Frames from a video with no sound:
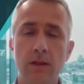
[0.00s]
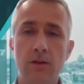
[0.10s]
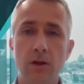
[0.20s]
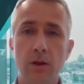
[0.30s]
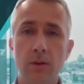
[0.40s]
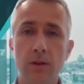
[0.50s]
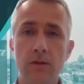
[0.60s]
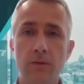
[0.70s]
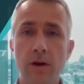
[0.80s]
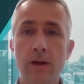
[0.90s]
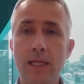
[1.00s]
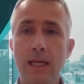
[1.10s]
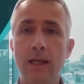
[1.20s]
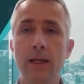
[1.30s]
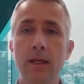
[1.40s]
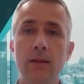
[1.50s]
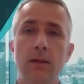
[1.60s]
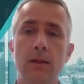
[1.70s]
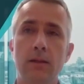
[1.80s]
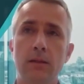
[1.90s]
So it's a very
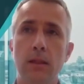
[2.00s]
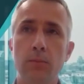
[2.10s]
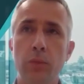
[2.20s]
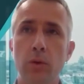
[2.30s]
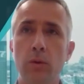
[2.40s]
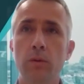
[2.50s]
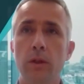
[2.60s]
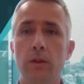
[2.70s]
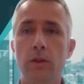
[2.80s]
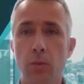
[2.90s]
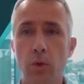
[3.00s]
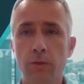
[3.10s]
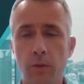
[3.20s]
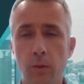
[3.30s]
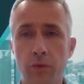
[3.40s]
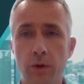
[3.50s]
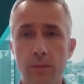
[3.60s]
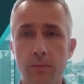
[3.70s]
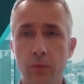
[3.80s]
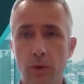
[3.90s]
clean, simple, small
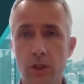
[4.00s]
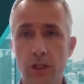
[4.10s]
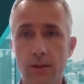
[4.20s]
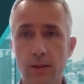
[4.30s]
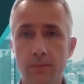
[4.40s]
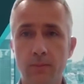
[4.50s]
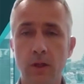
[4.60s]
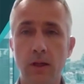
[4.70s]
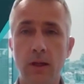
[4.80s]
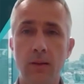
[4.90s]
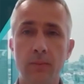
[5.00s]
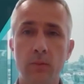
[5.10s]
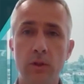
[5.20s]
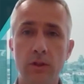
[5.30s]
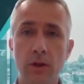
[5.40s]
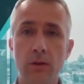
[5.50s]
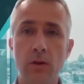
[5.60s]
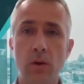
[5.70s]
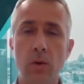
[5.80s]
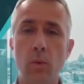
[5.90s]
footprint project, which goes
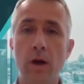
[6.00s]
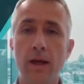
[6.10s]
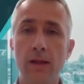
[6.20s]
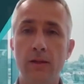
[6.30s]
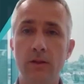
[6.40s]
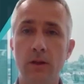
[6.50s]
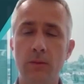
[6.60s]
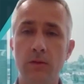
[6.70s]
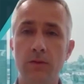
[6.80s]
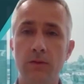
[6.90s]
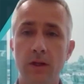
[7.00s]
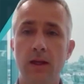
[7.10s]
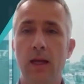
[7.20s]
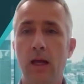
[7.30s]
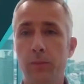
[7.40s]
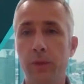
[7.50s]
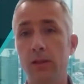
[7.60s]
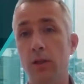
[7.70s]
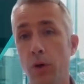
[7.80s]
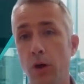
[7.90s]
a long way in terms of helping
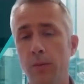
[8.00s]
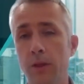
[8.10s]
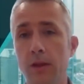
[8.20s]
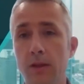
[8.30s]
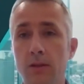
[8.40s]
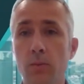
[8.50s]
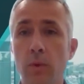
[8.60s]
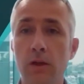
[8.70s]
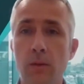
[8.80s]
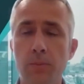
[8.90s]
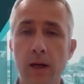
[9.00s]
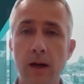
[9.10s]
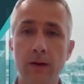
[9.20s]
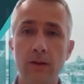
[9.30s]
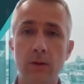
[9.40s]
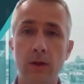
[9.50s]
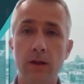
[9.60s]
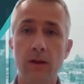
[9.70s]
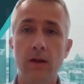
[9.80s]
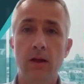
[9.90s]
to permit this when you compare it to
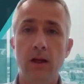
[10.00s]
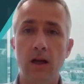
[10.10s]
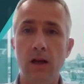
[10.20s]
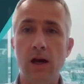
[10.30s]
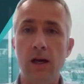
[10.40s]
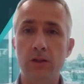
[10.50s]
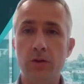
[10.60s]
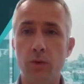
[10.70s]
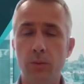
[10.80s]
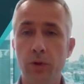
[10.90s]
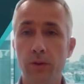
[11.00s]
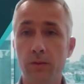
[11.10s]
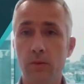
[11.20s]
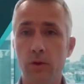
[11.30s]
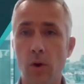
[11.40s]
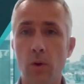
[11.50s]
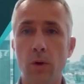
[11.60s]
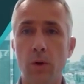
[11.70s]
a large throughput gold